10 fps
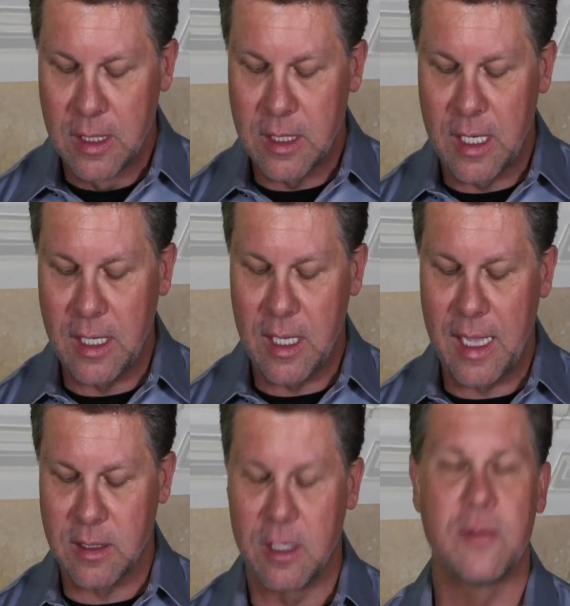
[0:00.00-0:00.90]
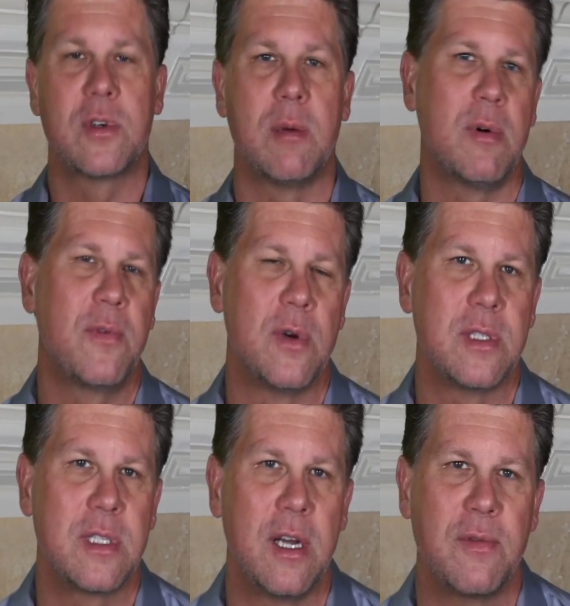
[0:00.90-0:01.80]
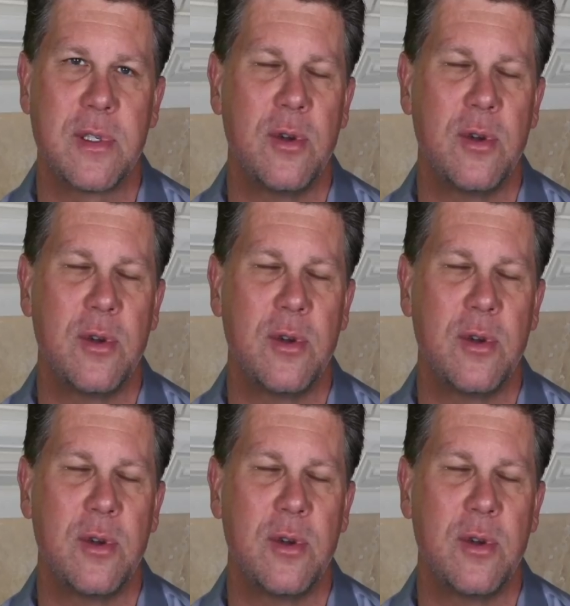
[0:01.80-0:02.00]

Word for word: Today has enough trouble for itself.